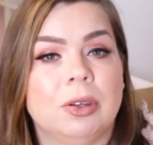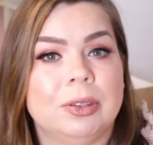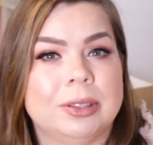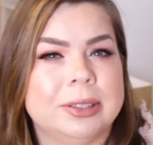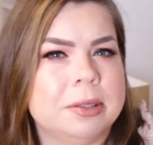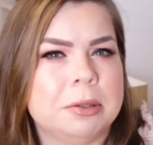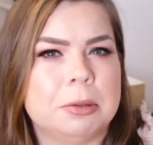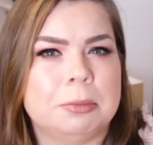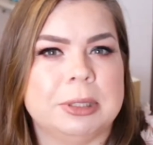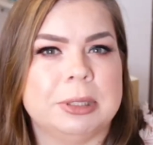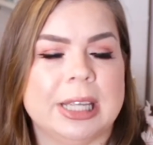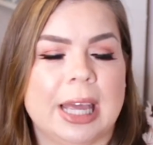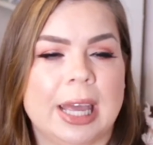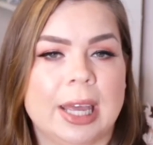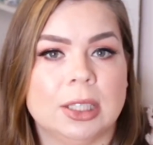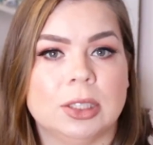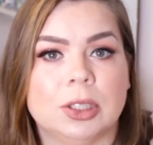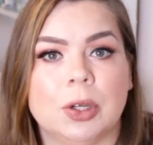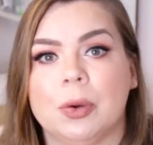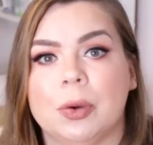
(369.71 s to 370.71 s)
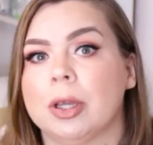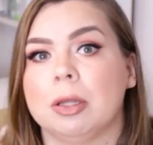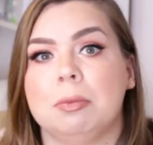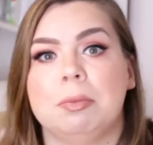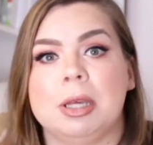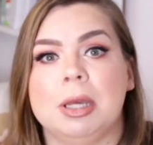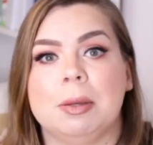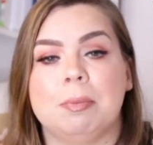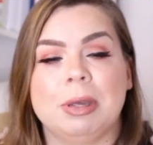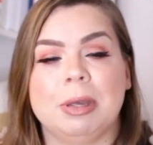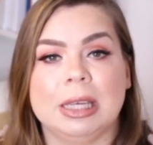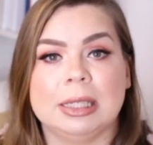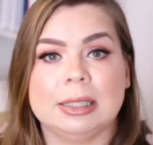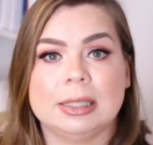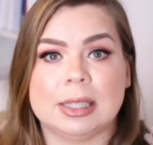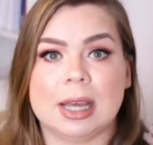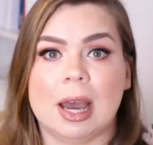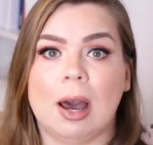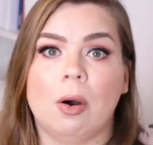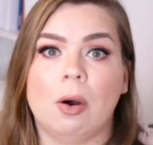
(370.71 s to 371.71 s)
You see what I'm saying? So it could be
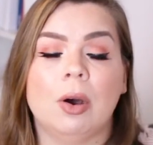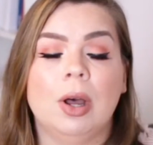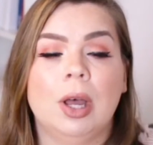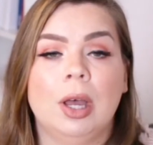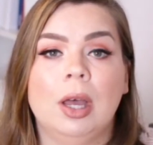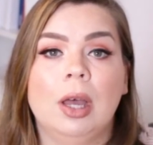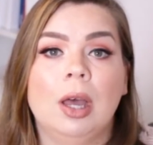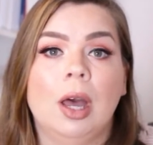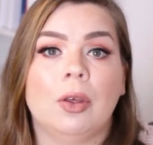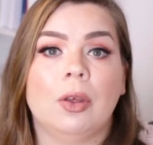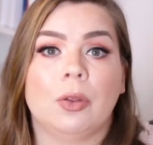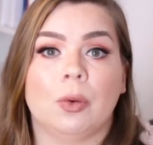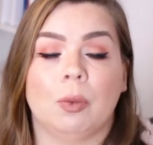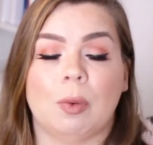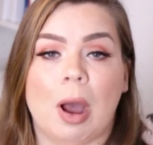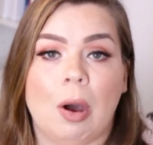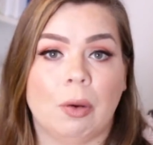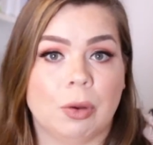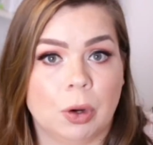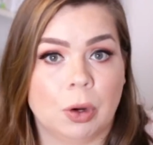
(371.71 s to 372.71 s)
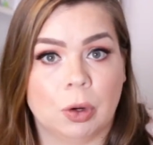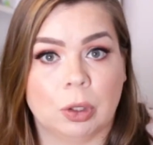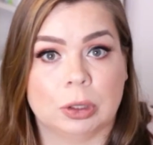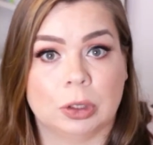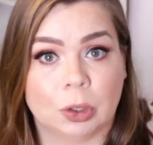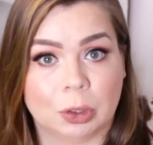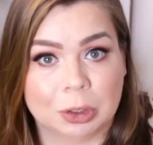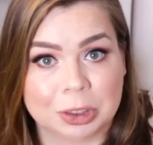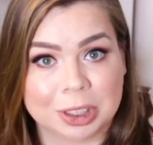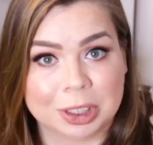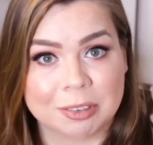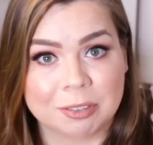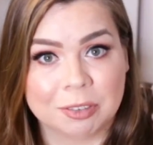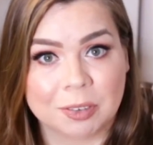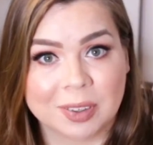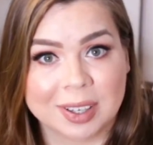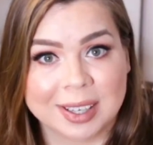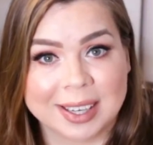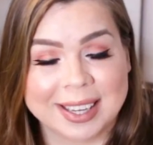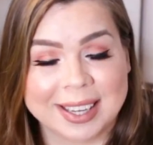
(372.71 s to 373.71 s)
pieced out throughout your searching
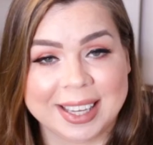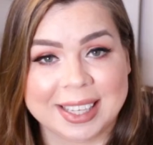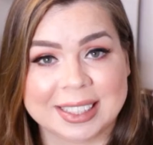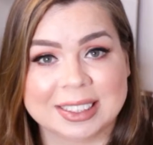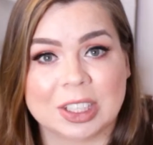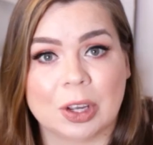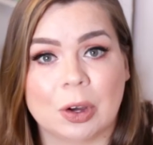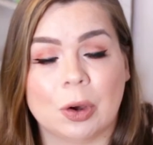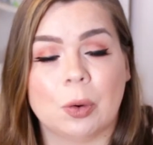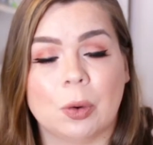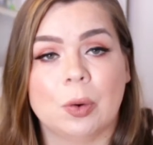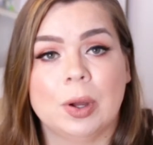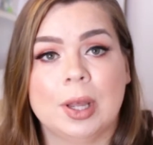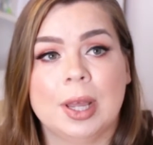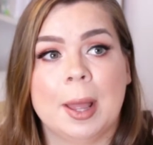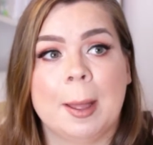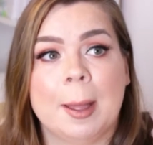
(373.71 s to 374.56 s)
for it. So